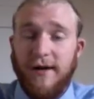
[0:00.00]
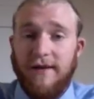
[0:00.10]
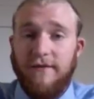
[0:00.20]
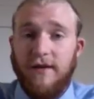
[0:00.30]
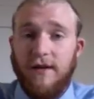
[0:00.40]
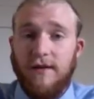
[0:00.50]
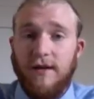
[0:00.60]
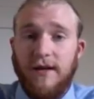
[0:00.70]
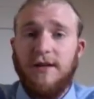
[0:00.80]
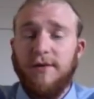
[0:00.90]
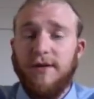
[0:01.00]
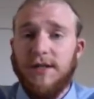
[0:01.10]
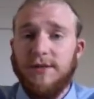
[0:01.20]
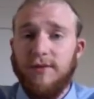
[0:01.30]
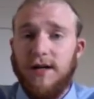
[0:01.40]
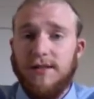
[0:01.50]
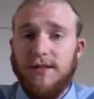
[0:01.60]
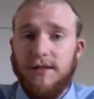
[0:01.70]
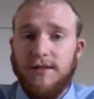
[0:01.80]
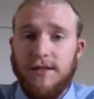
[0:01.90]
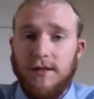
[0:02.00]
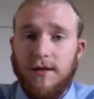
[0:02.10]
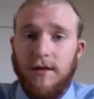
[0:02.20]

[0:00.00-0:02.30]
graphene in the production process,